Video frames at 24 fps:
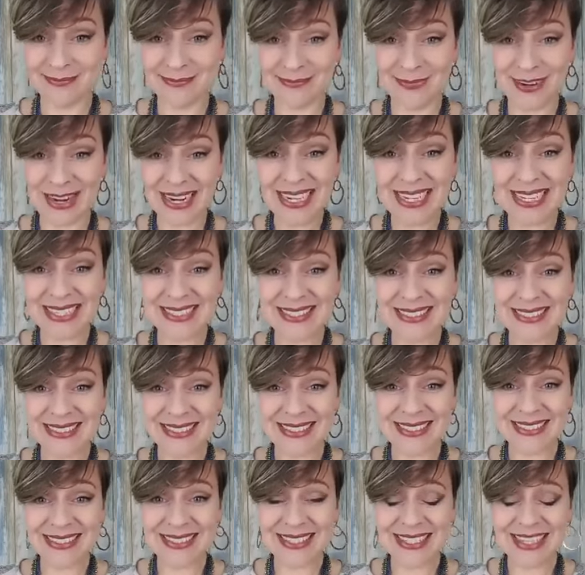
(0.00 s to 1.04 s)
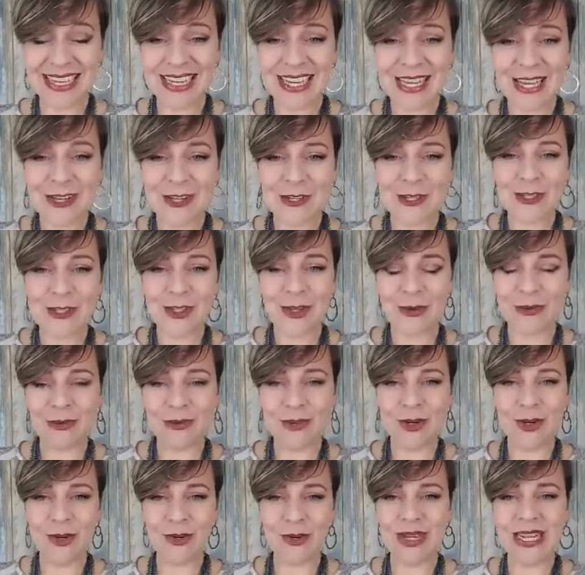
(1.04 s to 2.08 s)
Right? So
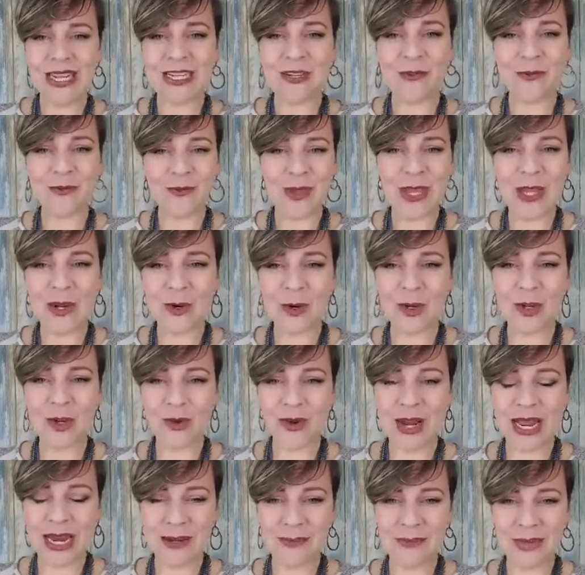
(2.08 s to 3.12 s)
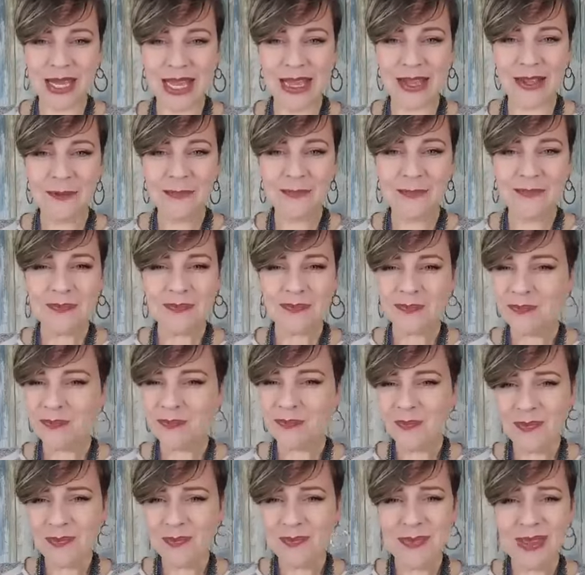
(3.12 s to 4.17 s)
you don't need to fear your enemy,
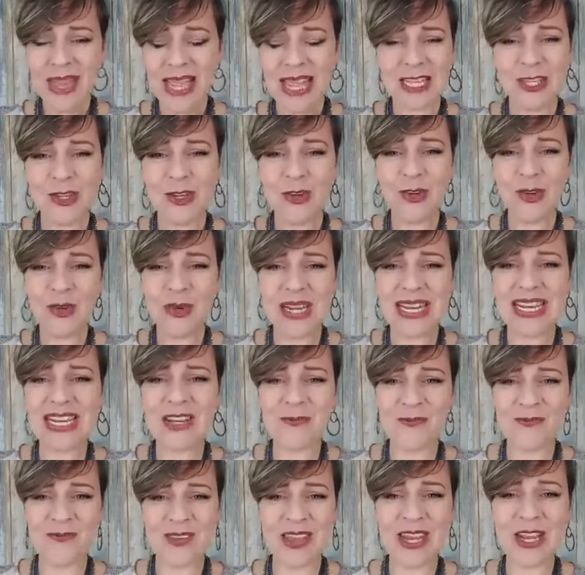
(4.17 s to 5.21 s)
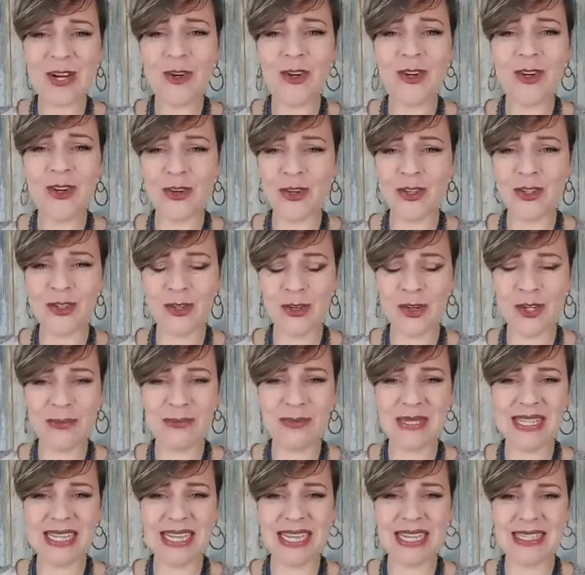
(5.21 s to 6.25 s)
and you don't need to fear your
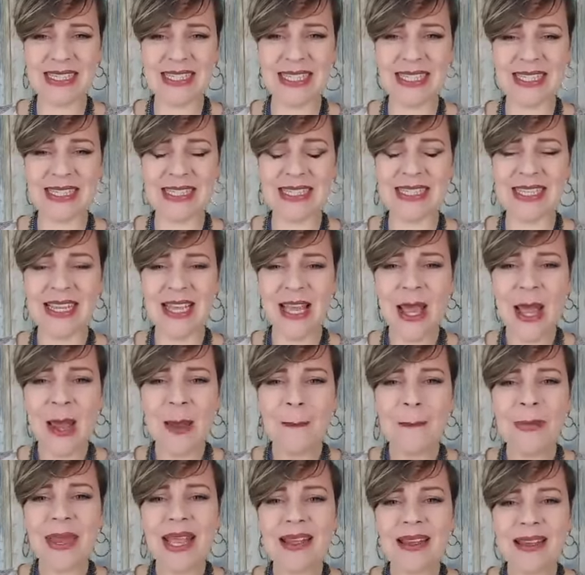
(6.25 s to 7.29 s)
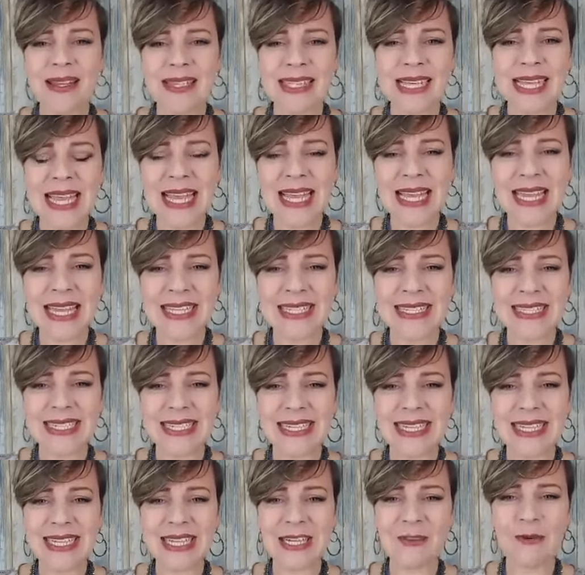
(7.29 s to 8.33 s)
circumstances, because he can
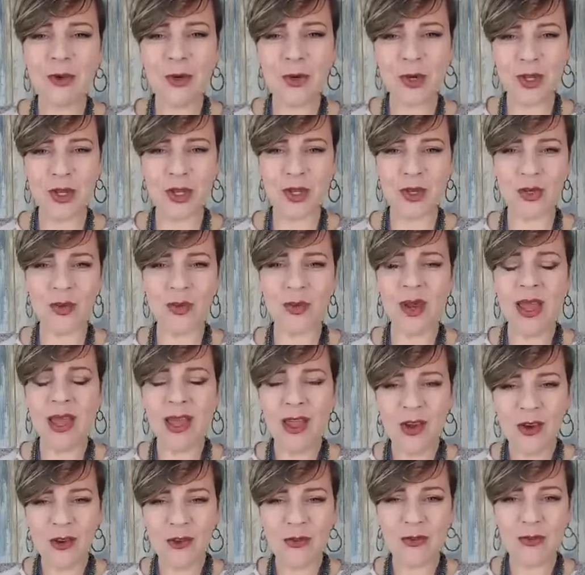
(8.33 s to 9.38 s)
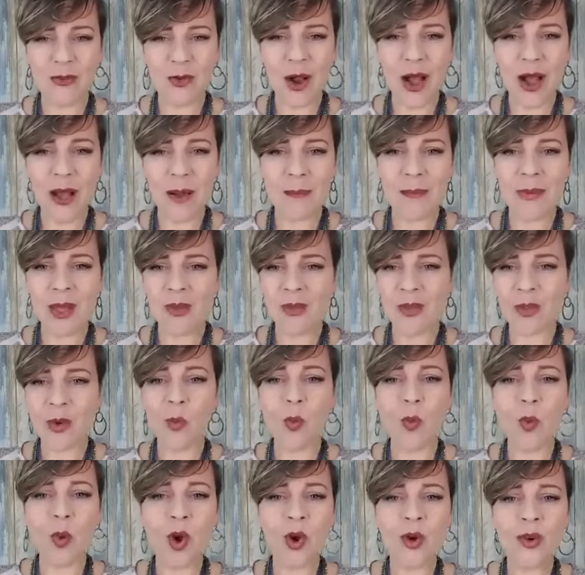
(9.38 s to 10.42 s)
deliver you from the
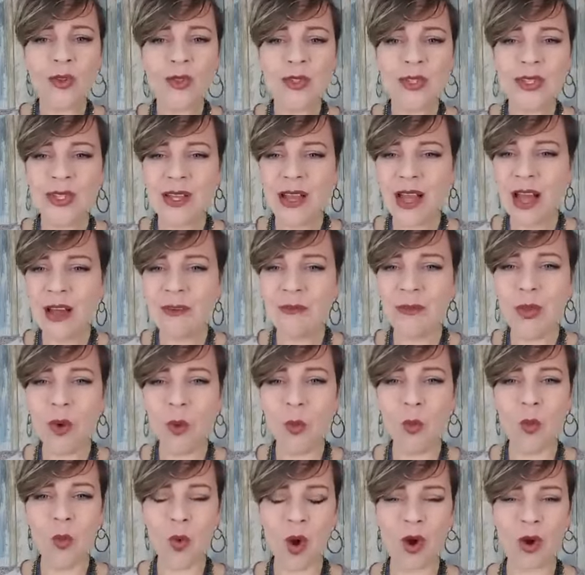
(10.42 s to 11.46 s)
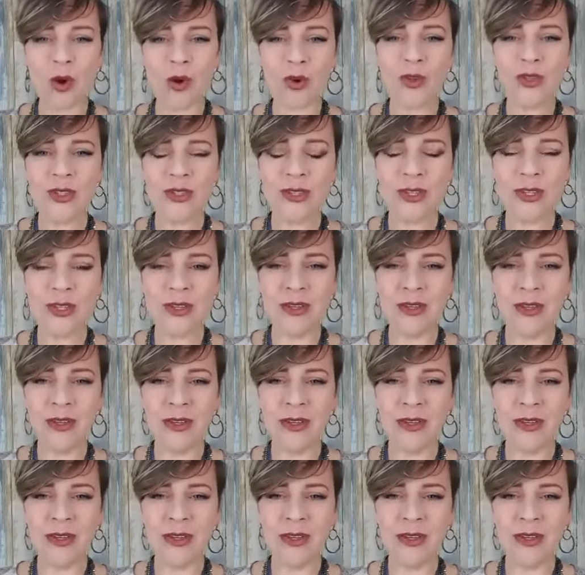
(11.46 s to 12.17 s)
worst of the worst.